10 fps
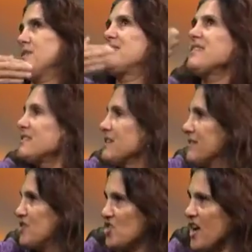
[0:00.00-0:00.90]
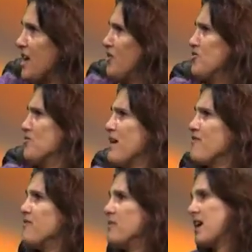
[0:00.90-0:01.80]
sister's child or
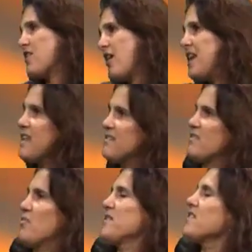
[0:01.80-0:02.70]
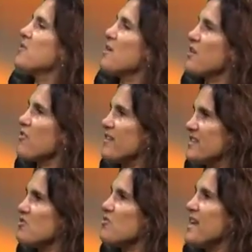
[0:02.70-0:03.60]
my colleagues was at the Red
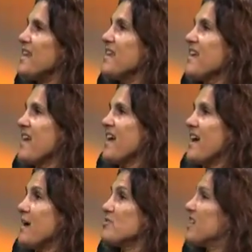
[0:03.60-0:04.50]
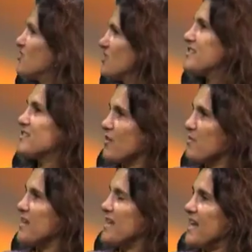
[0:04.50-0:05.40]
Cross. It really touches
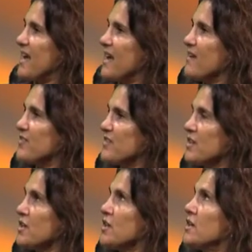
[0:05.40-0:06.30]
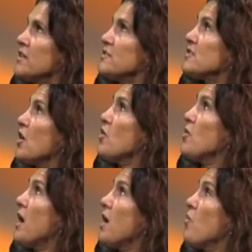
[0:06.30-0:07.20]
so many lives.
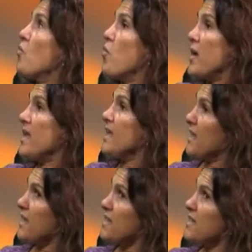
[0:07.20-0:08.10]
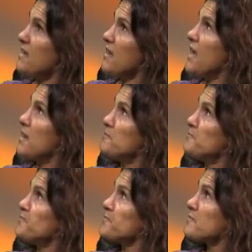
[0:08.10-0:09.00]
So we, in
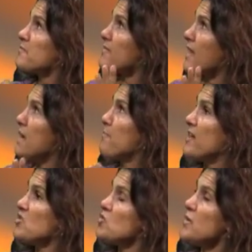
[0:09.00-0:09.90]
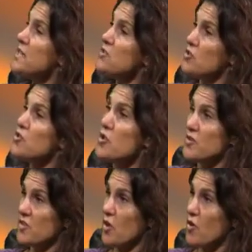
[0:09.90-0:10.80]
about 22
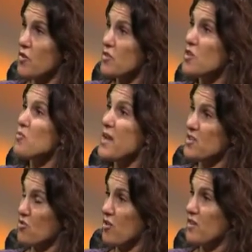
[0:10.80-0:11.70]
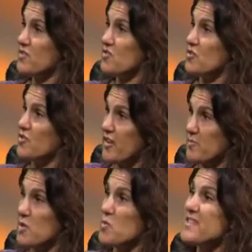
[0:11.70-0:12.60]
years ago, the Red Cross Children's
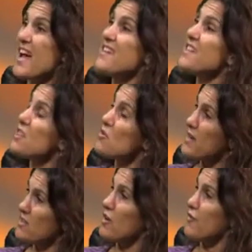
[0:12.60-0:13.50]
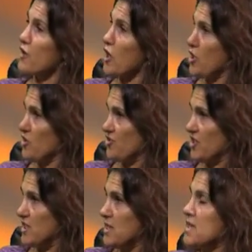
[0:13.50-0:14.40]
Hospital was under threat of
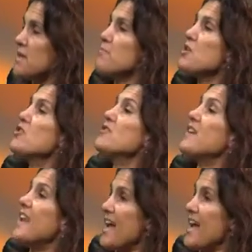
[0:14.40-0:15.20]
closure because of a